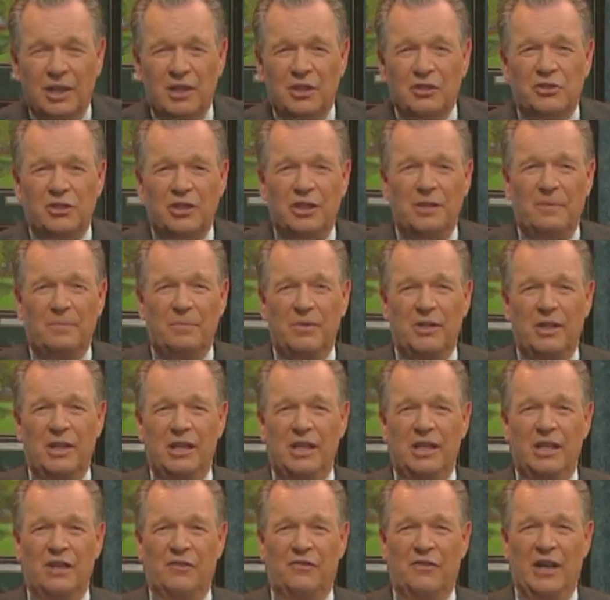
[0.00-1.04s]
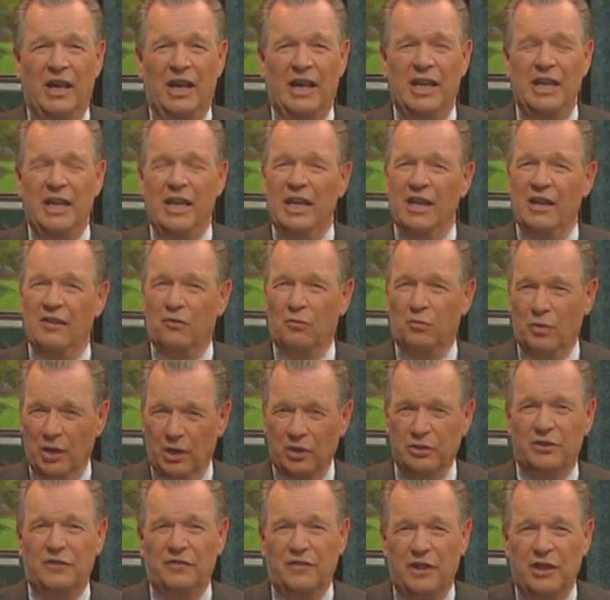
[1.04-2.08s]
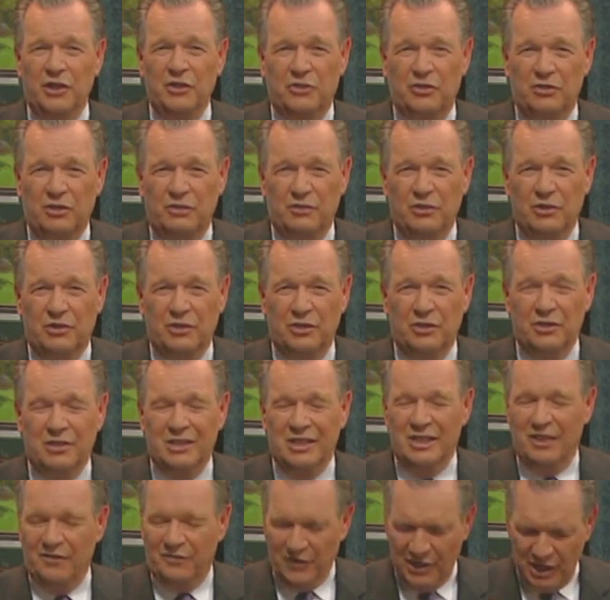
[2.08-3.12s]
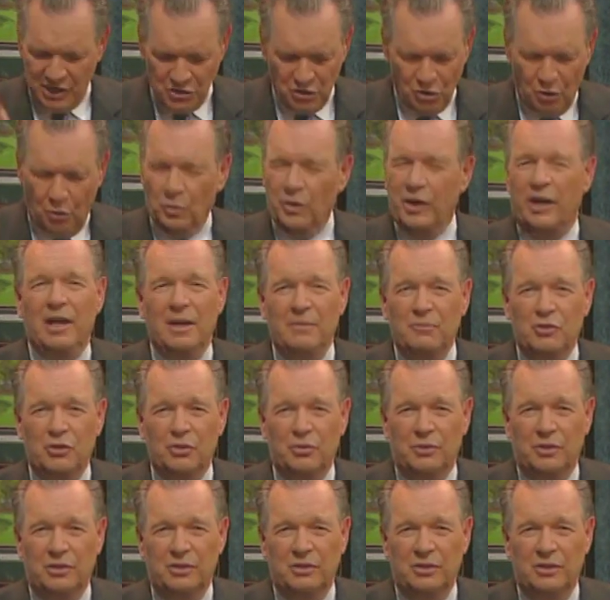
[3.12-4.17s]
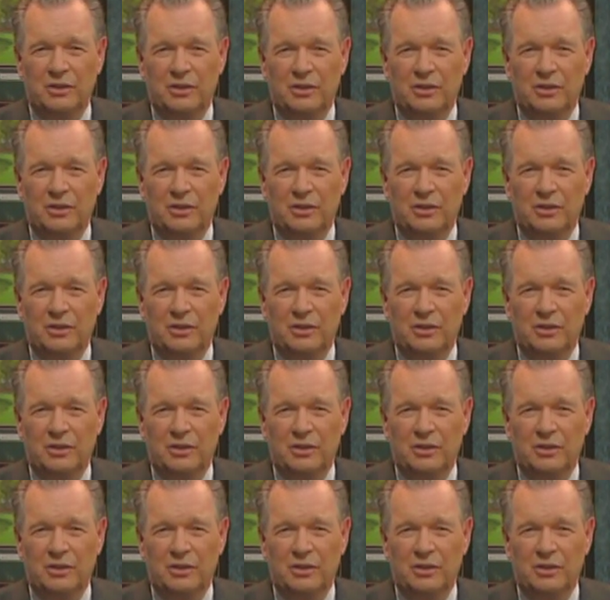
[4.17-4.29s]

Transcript: See, if I have well defined services, if I know what I'm doing,